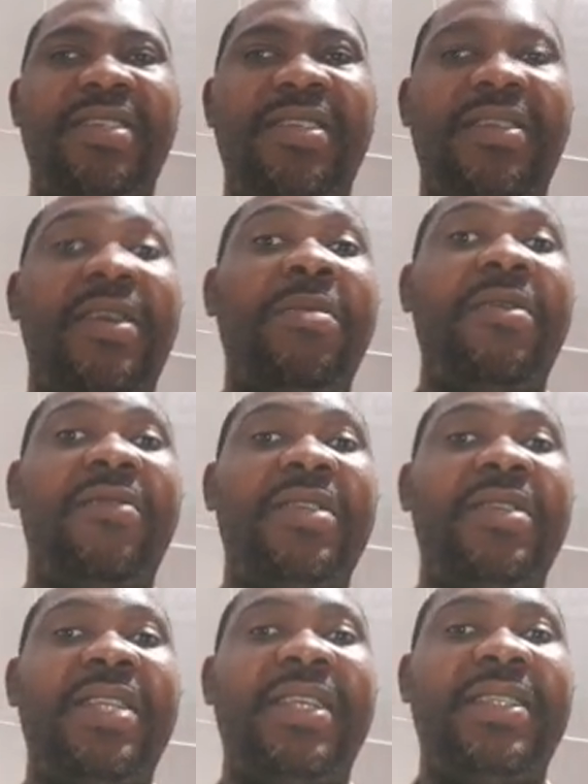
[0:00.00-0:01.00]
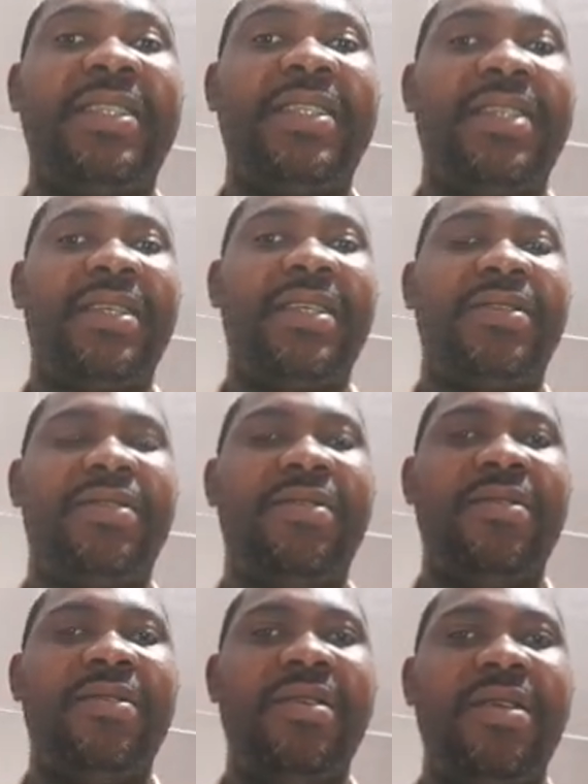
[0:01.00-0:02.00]
I mean force times distance. So
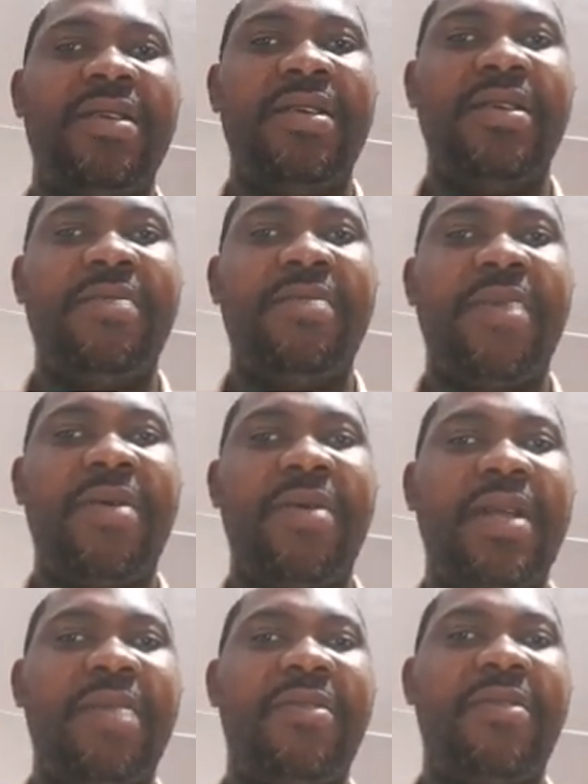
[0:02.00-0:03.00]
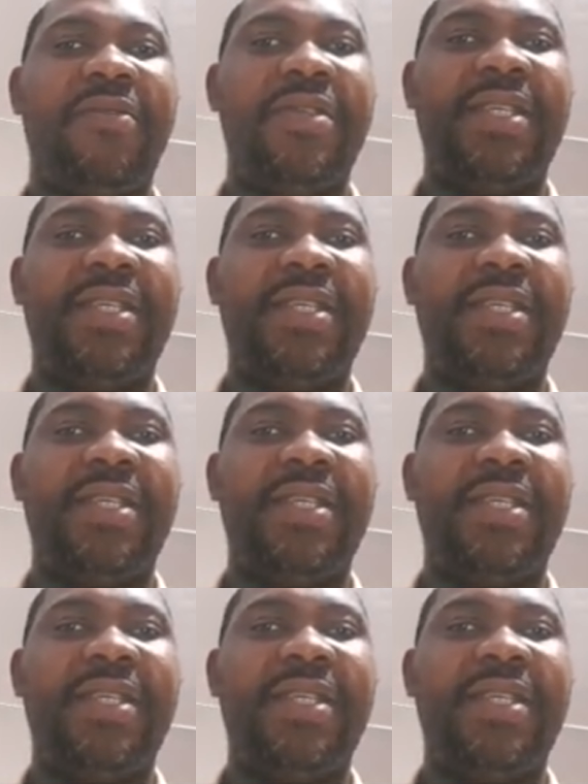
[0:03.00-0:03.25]
power can be force times